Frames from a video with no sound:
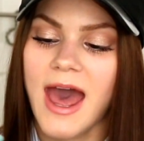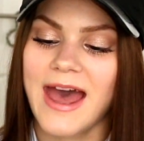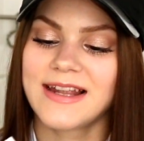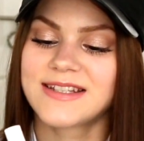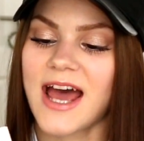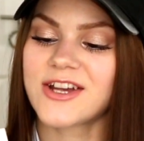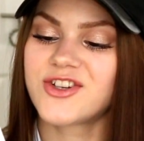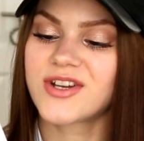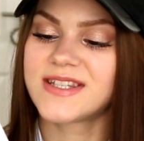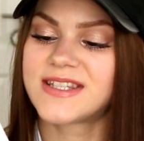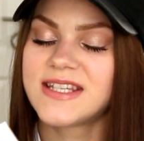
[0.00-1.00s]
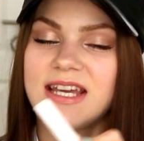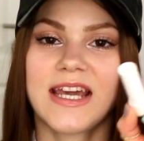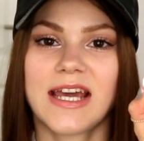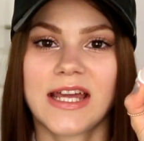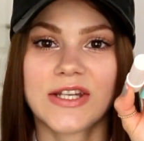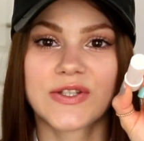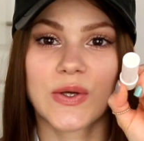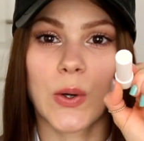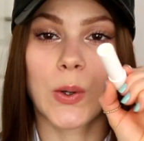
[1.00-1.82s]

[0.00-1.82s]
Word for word: and as you can see it is